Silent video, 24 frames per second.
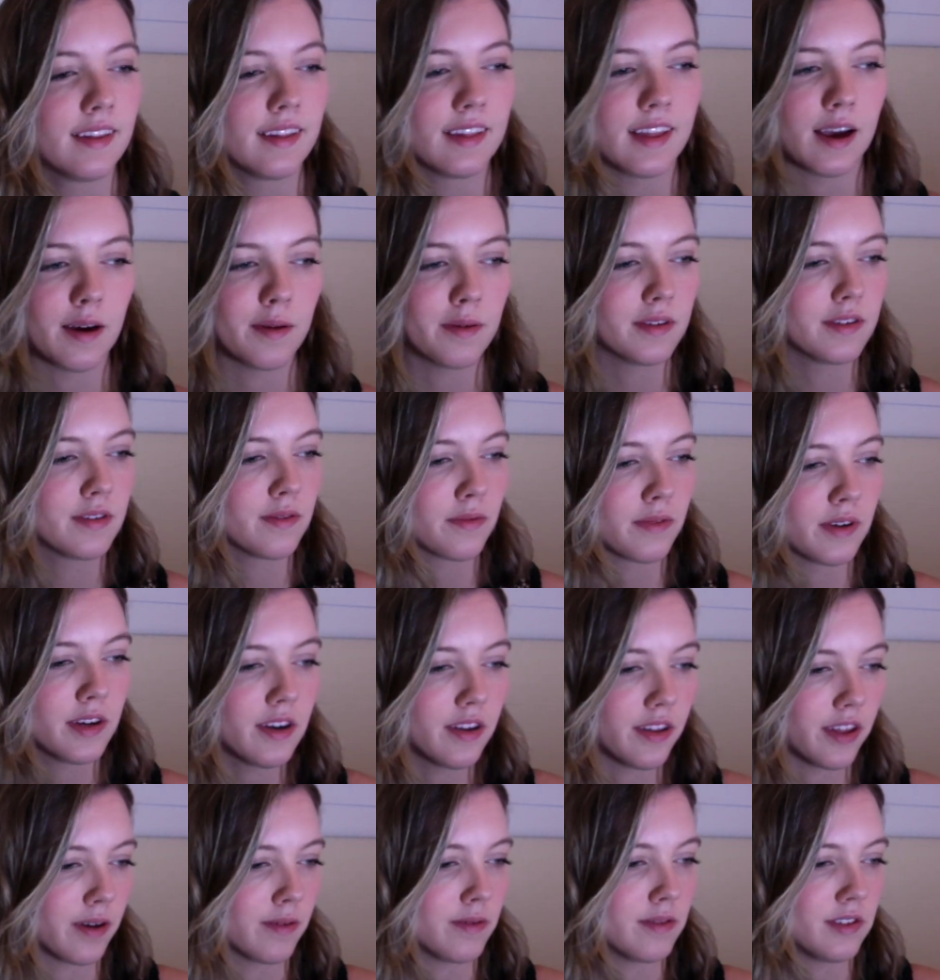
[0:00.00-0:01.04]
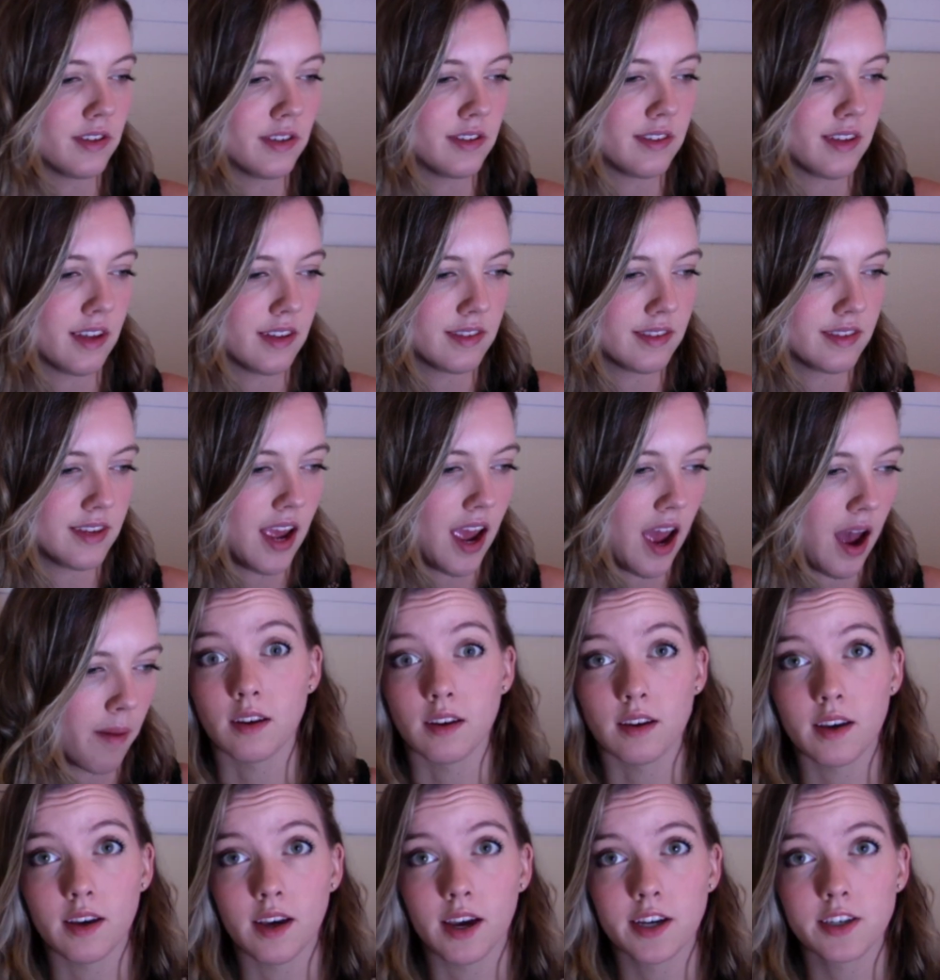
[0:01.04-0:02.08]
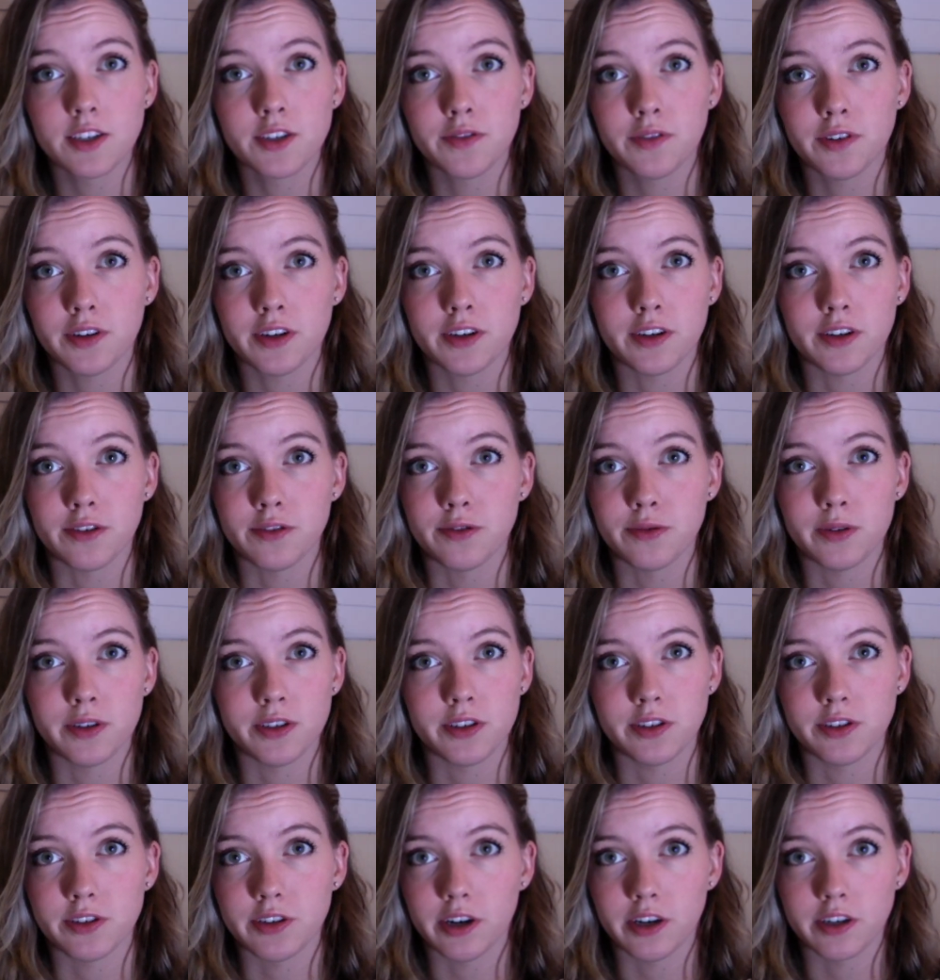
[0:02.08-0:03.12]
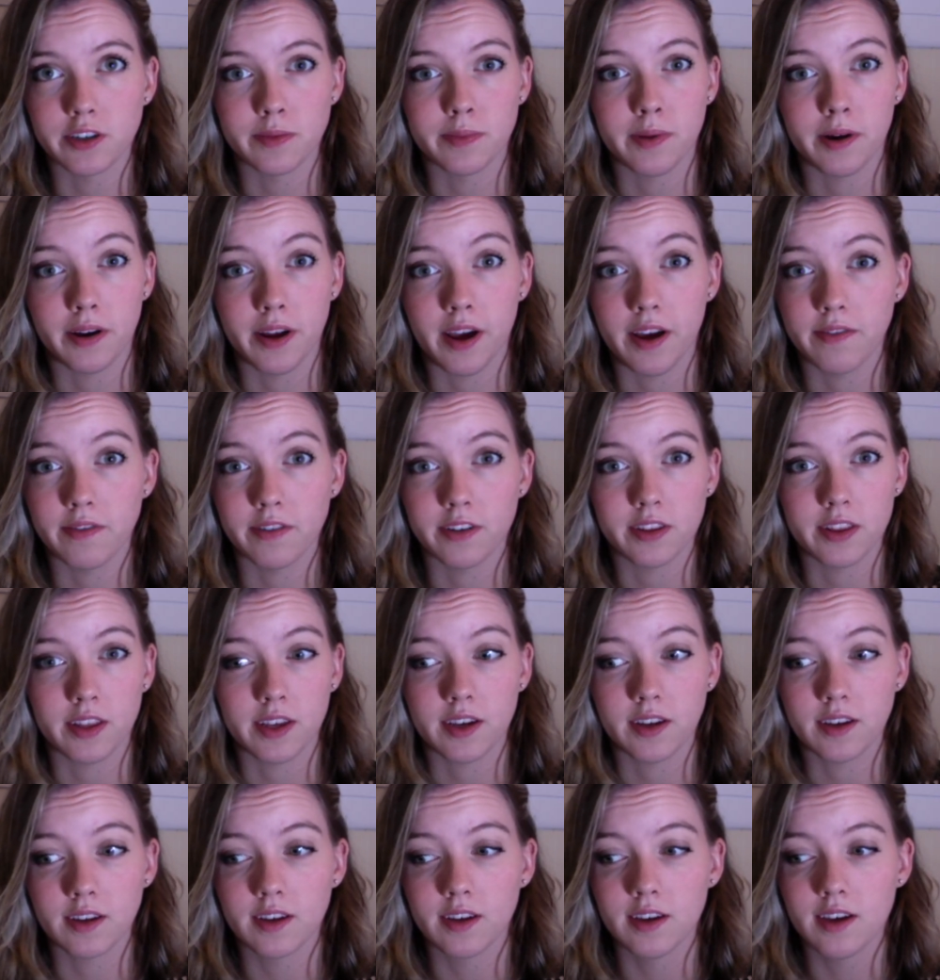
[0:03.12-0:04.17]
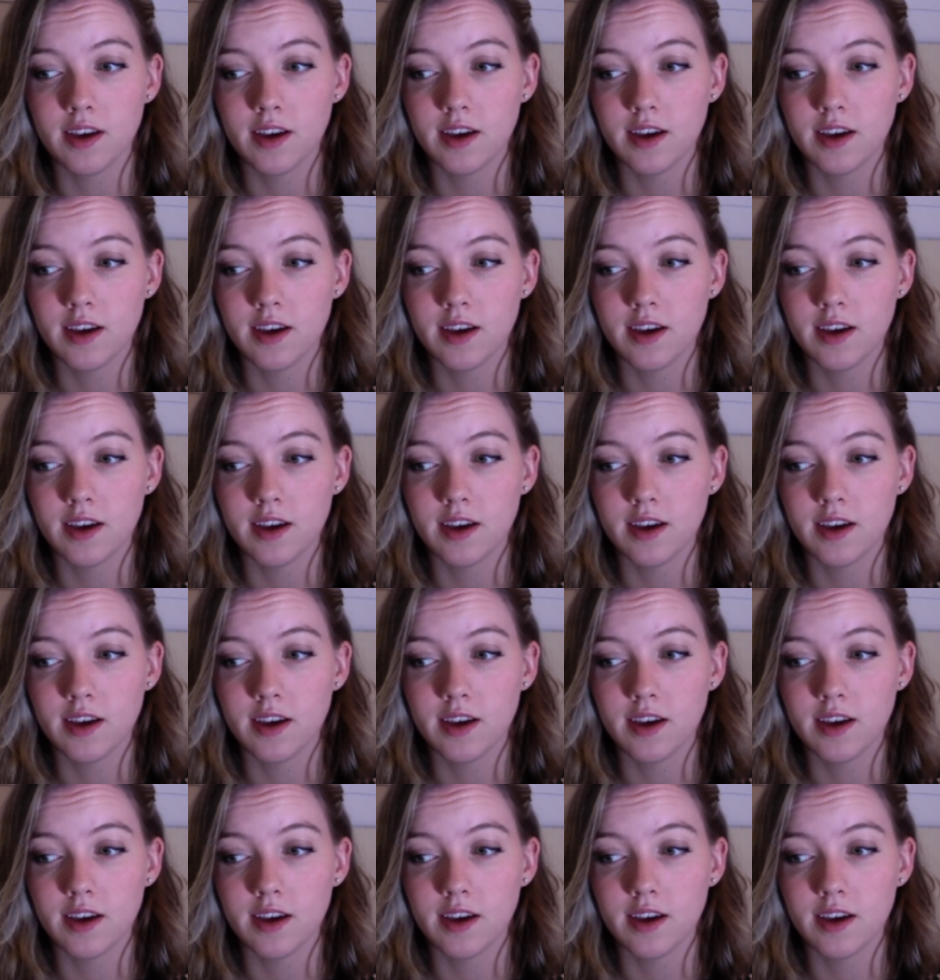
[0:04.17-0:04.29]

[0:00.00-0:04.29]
That wasn't real, that was just a snap. Extroverted intuition talks about everything.